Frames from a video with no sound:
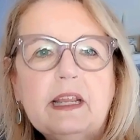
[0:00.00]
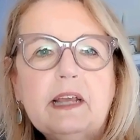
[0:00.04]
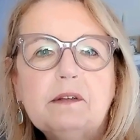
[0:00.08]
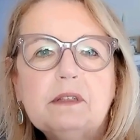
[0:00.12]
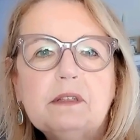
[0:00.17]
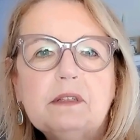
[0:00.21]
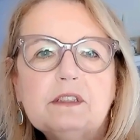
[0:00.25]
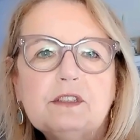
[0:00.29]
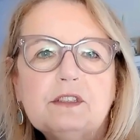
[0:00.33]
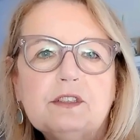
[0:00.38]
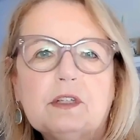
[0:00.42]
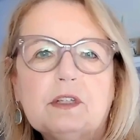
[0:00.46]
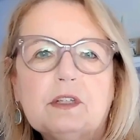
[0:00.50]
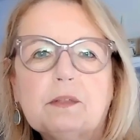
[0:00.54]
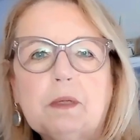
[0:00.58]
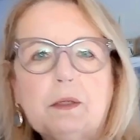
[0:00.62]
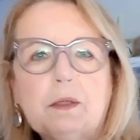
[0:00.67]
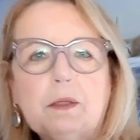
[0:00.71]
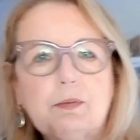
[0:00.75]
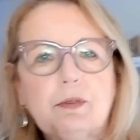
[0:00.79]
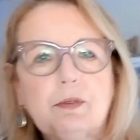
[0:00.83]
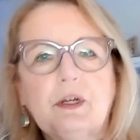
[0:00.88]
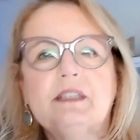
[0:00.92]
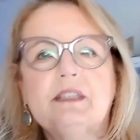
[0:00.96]
let's talk about
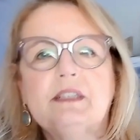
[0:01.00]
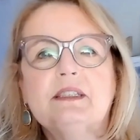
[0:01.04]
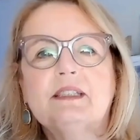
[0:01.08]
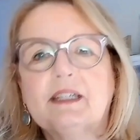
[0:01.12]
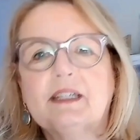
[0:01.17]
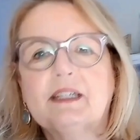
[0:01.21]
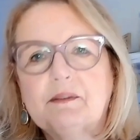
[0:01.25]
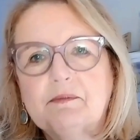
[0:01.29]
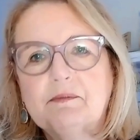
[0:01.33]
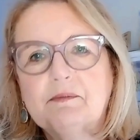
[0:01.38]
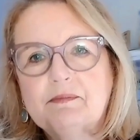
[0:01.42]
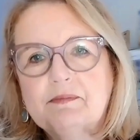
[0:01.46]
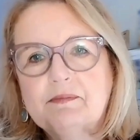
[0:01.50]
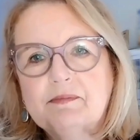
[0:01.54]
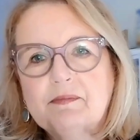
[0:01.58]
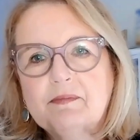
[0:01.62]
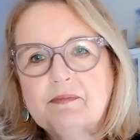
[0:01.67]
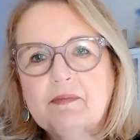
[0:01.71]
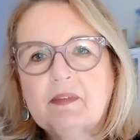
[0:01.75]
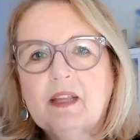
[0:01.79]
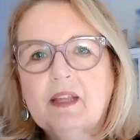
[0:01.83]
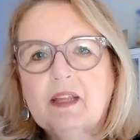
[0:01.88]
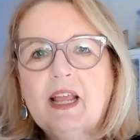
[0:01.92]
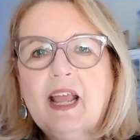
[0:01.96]
pricing.
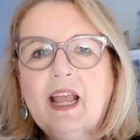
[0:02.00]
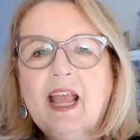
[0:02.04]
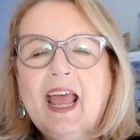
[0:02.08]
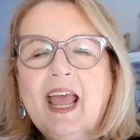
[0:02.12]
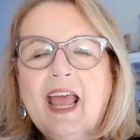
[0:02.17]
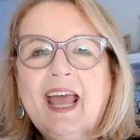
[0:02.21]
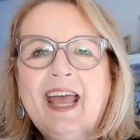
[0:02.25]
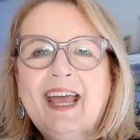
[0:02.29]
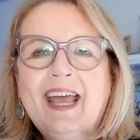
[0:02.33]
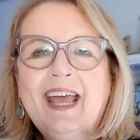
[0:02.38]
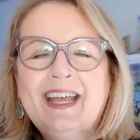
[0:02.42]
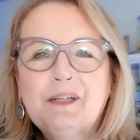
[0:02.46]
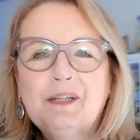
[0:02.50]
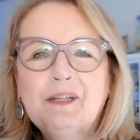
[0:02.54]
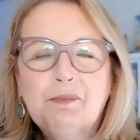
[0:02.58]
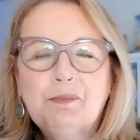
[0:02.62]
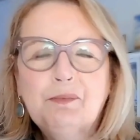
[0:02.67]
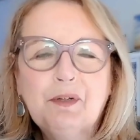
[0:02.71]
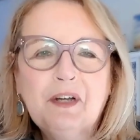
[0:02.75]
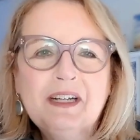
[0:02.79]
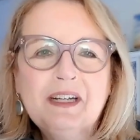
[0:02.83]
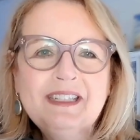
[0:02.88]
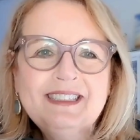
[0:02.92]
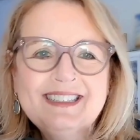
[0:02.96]
And
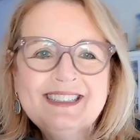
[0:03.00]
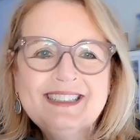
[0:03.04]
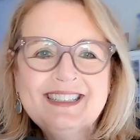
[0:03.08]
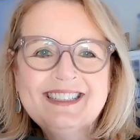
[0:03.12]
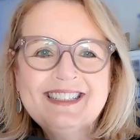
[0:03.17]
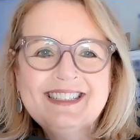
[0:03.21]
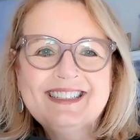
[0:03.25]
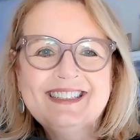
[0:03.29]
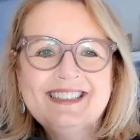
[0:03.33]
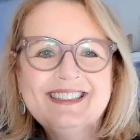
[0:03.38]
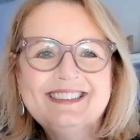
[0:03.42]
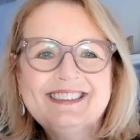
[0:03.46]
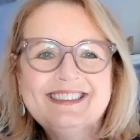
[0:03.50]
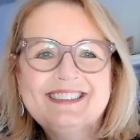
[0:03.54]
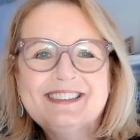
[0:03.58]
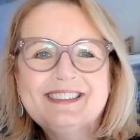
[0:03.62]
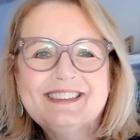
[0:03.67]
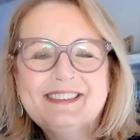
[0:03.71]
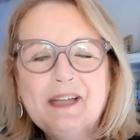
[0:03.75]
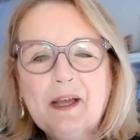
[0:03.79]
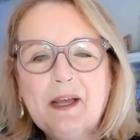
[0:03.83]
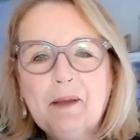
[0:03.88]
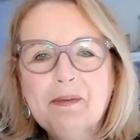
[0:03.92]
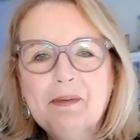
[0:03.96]
pricing is a
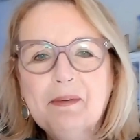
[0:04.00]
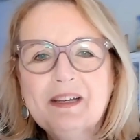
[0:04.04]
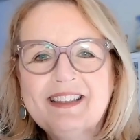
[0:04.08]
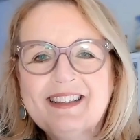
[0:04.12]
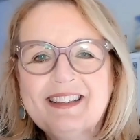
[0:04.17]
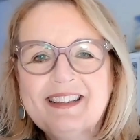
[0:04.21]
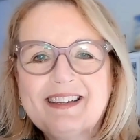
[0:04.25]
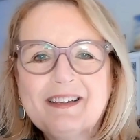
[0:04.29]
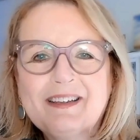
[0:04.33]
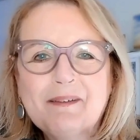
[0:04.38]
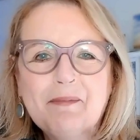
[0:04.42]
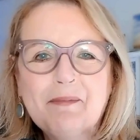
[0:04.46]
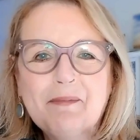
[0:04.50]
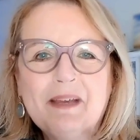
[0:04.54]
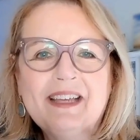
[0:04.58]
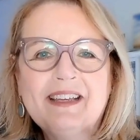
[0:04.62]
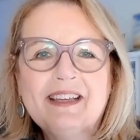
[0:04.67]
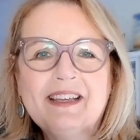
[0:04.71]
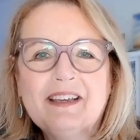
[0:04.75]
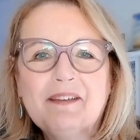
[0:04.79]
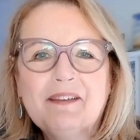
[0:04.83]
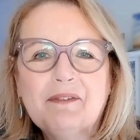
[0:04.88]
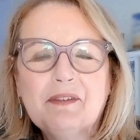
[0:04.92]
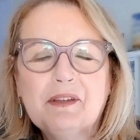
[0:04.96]
topic that can make
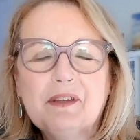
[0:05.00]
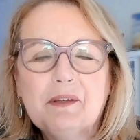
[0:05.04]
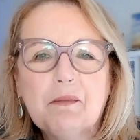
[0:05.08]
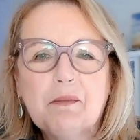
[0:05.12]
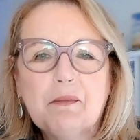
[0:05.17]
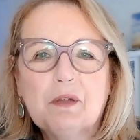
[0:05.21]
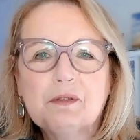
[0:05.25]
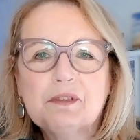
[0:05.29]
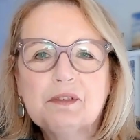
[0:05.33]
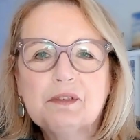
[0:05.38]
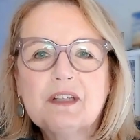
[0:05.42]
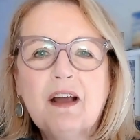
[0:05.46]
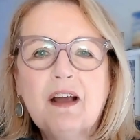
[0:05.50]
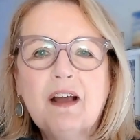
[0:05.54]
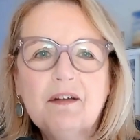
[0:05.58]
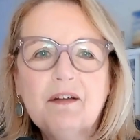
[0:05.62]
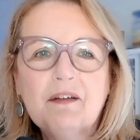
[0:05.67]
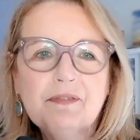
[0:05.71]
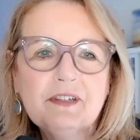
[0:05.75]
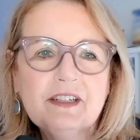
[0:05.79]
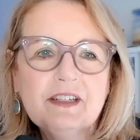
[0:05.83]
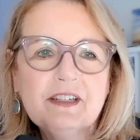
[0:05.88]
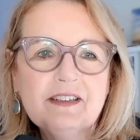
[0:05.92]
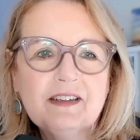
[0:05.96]
even the most
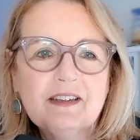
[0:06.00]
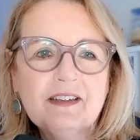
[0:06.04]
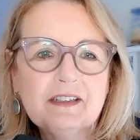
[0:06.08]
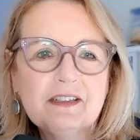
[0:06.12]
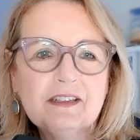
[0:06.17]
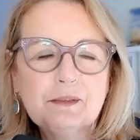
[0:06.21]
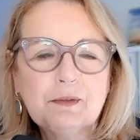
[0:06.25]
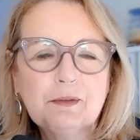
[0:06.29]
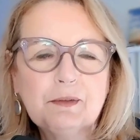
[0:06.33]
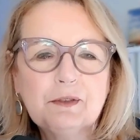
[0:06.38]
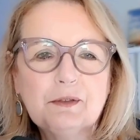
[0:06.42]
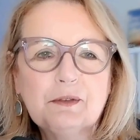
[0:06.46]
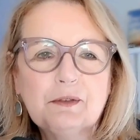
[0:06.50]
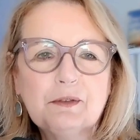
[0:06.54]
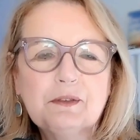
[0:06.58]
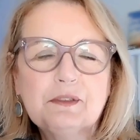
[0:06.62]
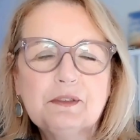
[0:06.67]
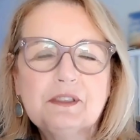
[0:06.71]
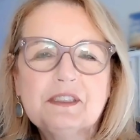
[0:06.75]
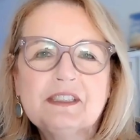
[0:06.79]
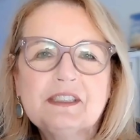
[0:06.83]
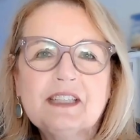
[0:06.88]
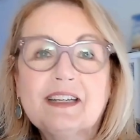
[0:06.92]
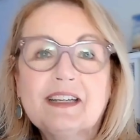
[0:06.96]
confident entrepreneurs
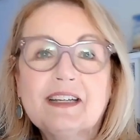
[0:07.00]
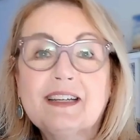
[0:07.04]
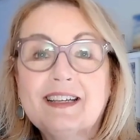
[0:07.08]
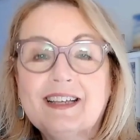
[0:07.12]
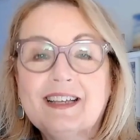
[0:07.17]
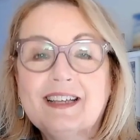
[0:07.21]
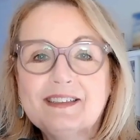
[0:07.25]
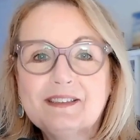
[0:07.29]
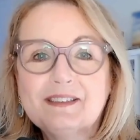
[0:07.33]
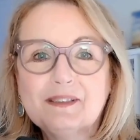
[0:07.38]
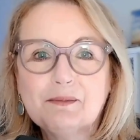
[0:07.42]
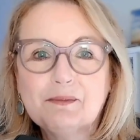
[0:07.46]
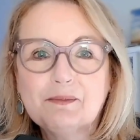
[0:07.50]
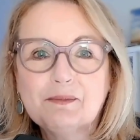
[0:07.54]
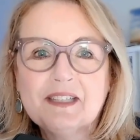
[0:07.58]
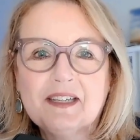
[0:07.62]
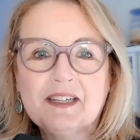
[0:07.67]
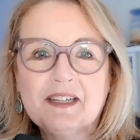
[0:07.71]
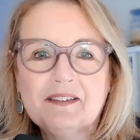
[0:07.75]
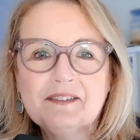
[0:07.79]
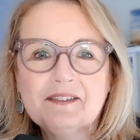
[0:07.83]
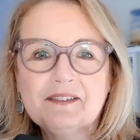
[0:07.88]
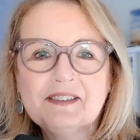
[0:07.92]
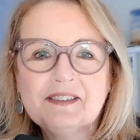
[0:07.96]
second guess
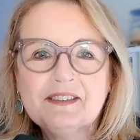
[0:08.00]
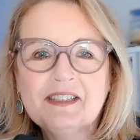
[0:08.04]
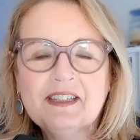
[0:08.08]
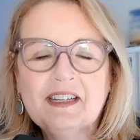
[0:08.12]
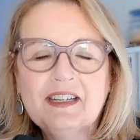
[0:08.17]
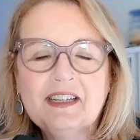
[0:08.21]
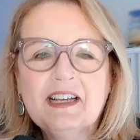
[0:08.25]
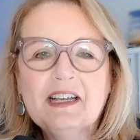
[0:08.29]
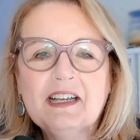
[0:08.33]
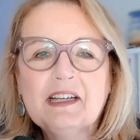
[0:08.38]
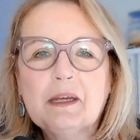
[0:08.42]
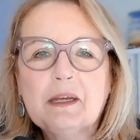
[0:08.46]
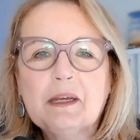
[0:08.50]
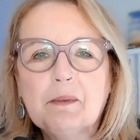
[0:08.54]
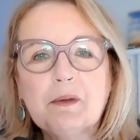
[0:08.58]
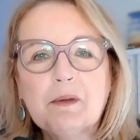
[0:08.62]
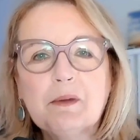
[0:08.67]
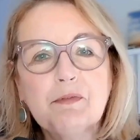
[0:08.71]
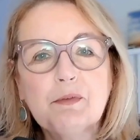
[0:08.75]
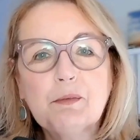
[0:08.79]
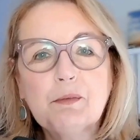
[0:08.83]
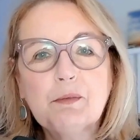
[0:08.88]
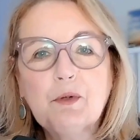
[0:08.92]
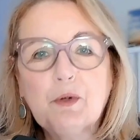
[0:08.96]
themselves. Coming
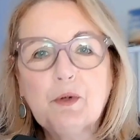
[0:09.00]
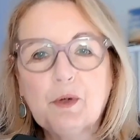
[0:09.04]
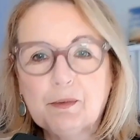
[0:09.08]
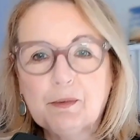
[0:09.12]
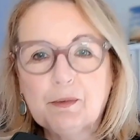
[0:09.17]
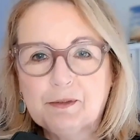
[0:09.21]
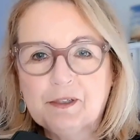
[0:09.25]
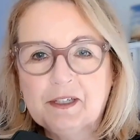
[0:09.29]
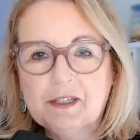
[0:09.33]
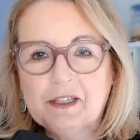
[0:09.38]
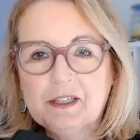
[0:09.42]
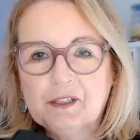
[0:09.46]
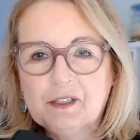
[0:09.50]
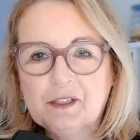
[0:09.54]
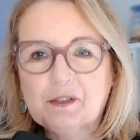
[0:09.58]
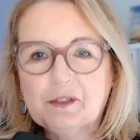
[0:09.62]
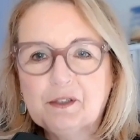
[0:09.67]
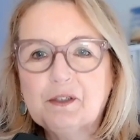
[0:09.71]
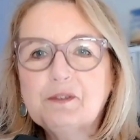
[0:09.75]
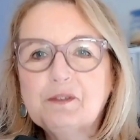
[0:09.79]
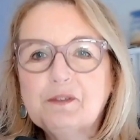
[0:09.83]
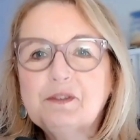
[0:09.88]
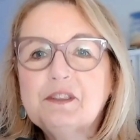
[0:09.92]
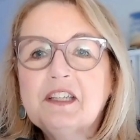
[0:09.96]
from corporate, you're
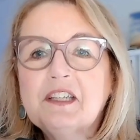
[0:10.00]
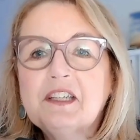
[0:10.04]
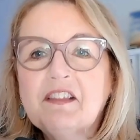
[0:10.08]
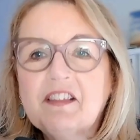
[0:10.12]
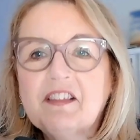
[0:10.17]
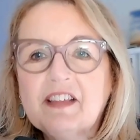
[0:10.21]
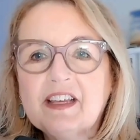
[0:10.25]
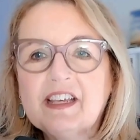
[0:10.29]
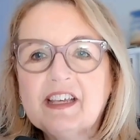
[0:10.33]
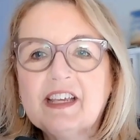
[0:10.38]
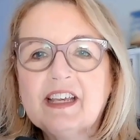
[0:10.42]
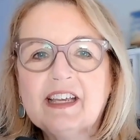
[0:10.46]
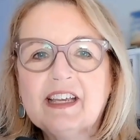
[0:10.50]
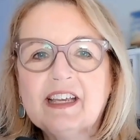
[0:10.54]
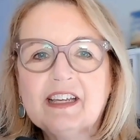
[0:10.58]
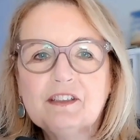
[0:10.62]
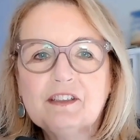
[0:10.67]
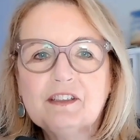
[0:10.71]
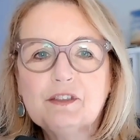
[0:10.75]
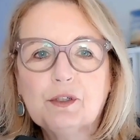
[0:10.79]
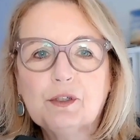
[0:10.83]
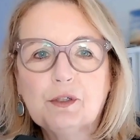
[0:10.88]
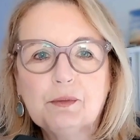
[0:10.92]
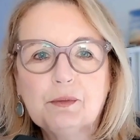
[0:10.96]
used to thinking in
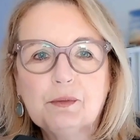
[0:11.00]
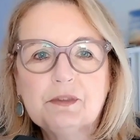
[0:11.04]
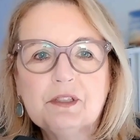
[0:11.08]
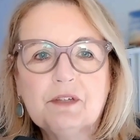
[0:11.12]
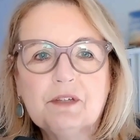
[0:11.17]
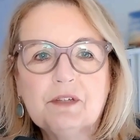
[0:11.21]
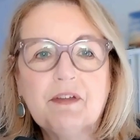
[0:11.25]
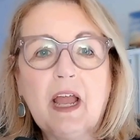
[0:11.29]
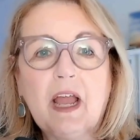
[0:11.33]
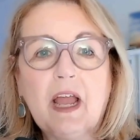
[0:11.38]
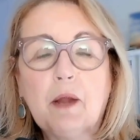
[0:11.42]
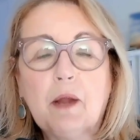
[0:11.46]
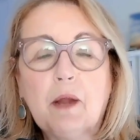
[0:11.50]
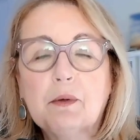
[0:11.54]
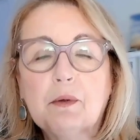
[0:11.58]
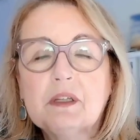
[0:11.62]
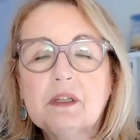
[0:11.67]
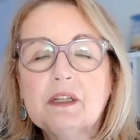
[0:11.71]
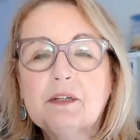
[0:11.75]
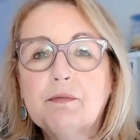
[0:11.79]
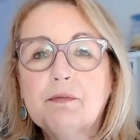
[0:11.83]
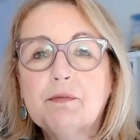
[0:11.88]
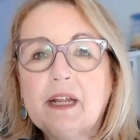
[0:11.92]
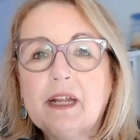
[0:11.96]
terms of hourly
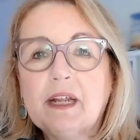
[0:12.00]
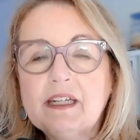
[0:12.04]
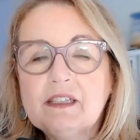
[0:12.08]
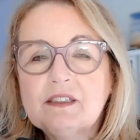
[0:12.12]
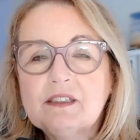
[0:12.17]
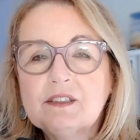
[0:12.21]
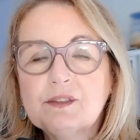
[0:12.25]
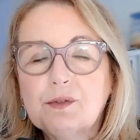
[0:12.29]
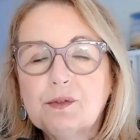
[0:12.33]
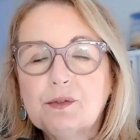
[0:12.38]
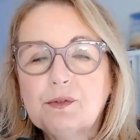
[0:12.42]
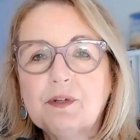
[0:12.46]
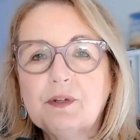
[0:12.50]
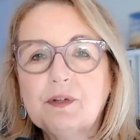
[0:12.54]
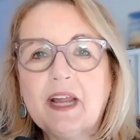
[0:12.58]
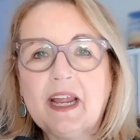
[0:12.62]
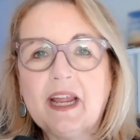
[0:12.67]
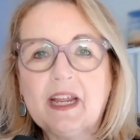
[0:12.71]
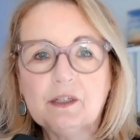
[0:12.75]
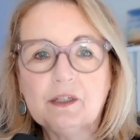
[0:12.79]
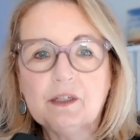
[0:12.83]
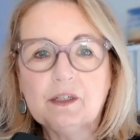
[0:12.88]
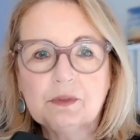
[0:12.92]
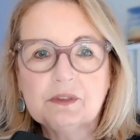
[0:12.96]
rates or
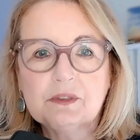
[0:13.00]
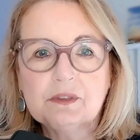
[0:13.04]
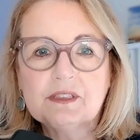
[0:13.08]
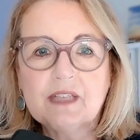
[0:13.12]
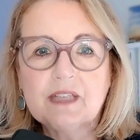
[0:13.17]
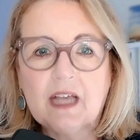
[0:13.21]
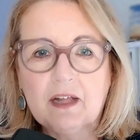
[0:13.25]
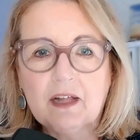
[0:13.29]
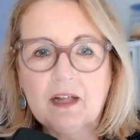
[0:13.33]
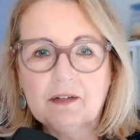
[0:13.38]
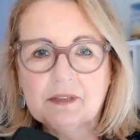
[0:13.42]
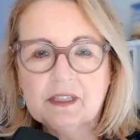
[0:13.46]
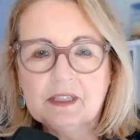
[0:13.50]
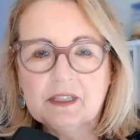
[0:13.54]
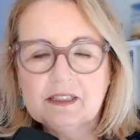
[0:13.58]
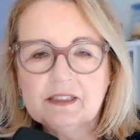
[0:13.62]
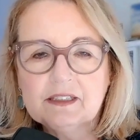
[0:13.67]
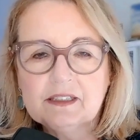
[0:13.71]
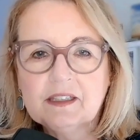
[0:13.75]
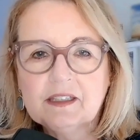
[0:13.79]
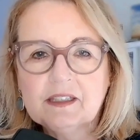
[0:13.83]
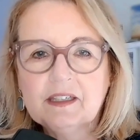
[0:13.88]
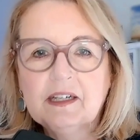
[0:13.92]
annual salaries.